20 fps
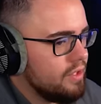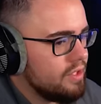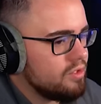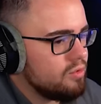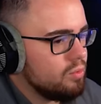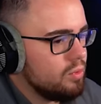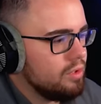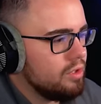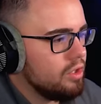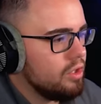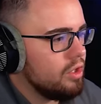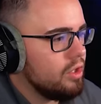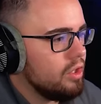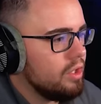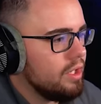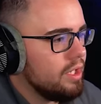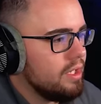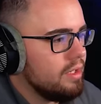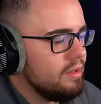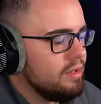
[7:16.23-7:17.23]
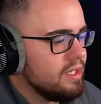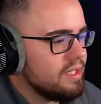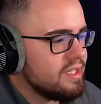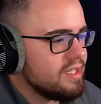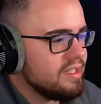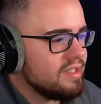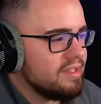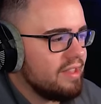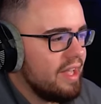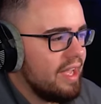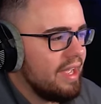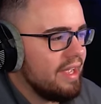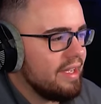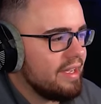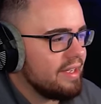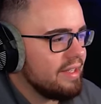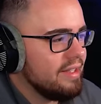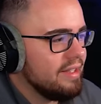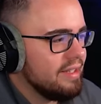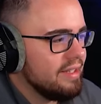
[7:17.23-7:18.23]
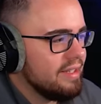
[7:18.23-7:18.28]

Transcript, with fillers: This one, the hoodie, this is like,